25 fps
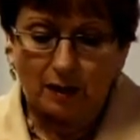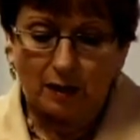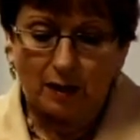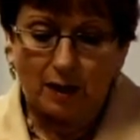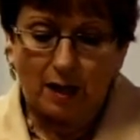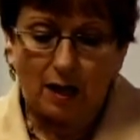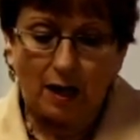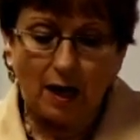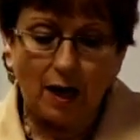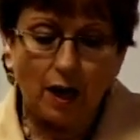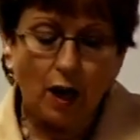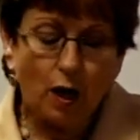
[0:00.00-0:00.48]

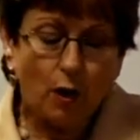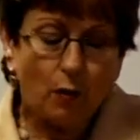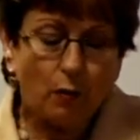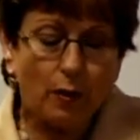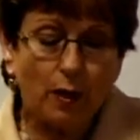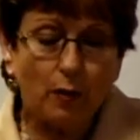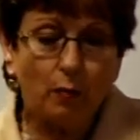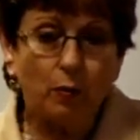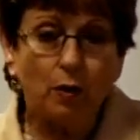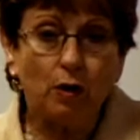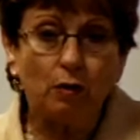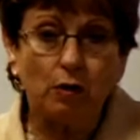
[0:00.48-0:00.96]
I hope
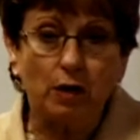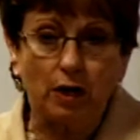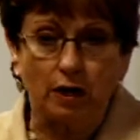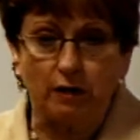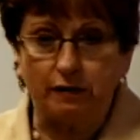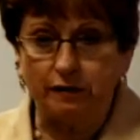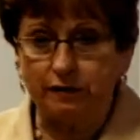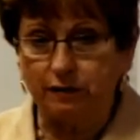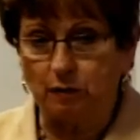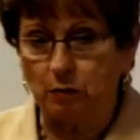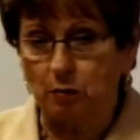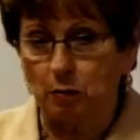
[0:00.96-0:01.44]
we will go
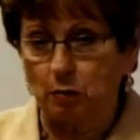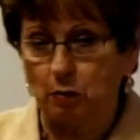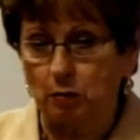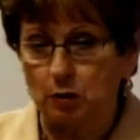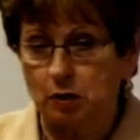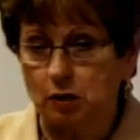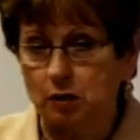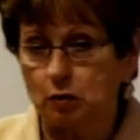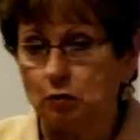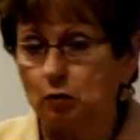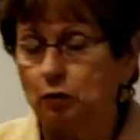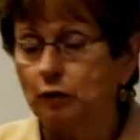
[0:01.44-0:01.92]
forward
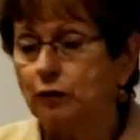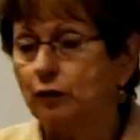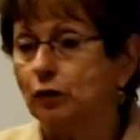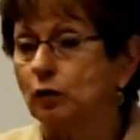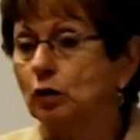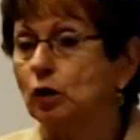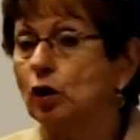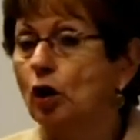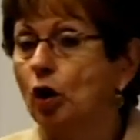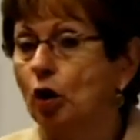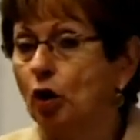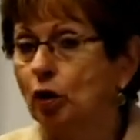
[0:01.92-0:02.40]
an awful
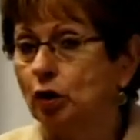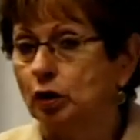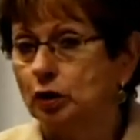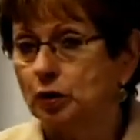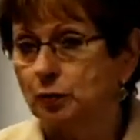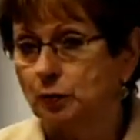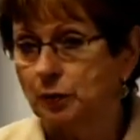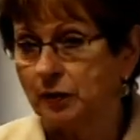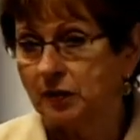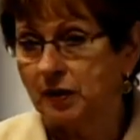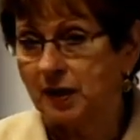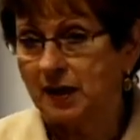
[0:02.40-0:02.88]
lot
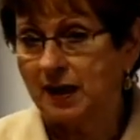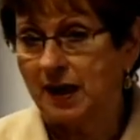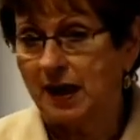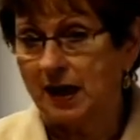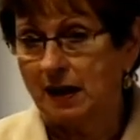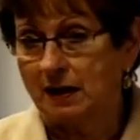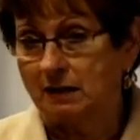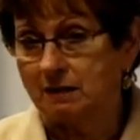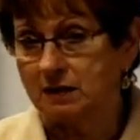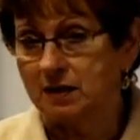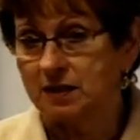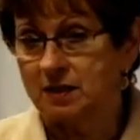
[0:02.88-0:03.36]
with the
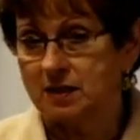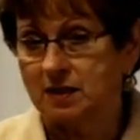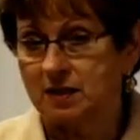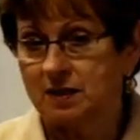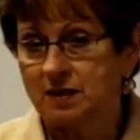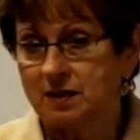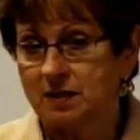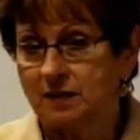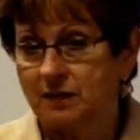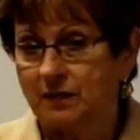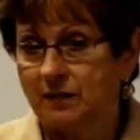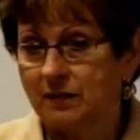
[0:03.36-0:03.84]

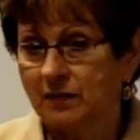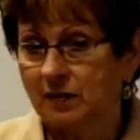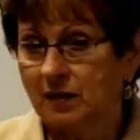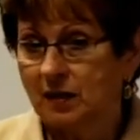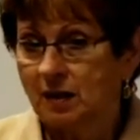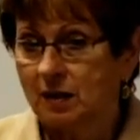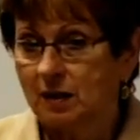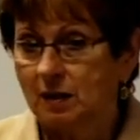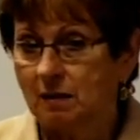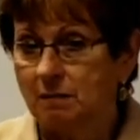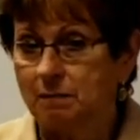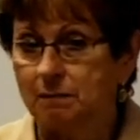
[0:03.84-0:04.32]
carers.
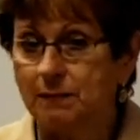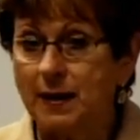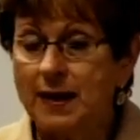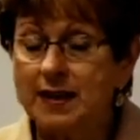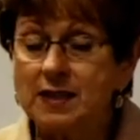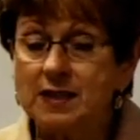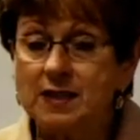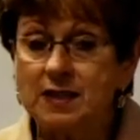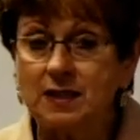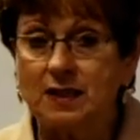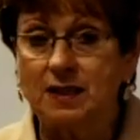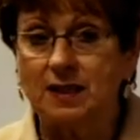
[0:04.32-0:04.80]
And
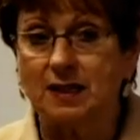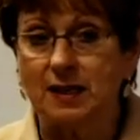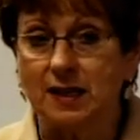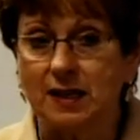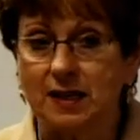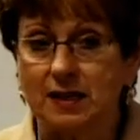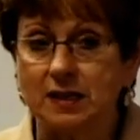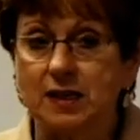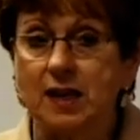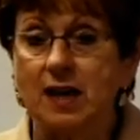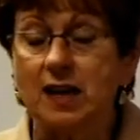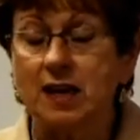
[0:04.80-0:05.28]

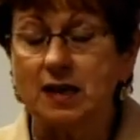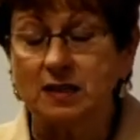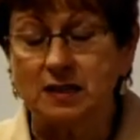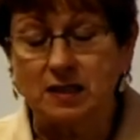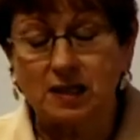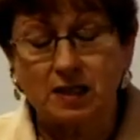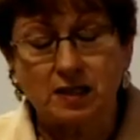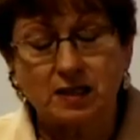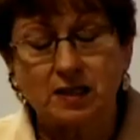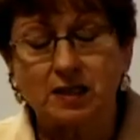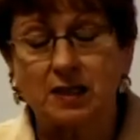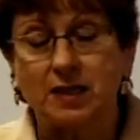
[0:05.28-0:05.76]
basically, as
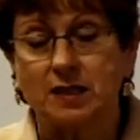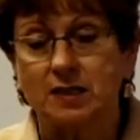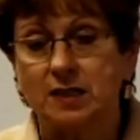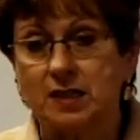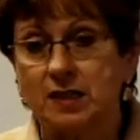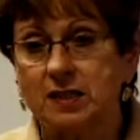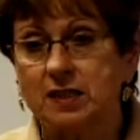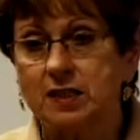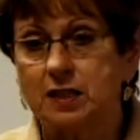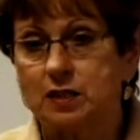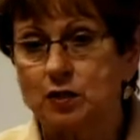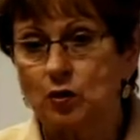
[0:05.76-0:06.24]
I said,
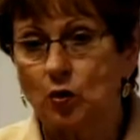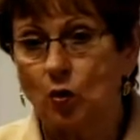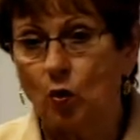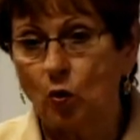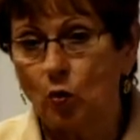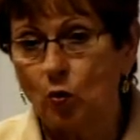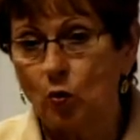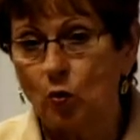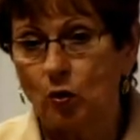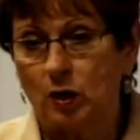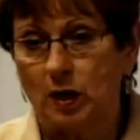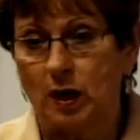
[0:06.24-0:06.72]
it is
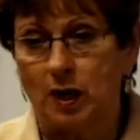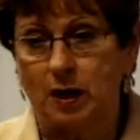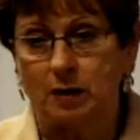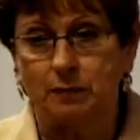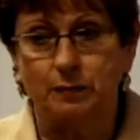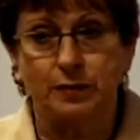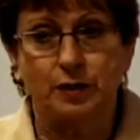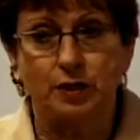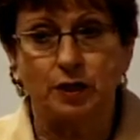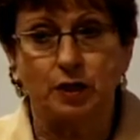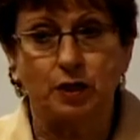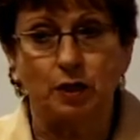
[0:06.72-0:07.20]
all
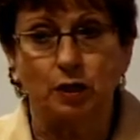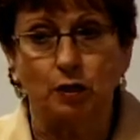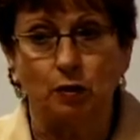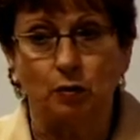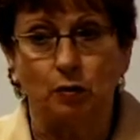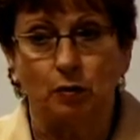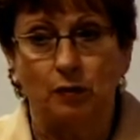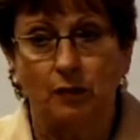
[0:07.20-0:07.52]
up to you.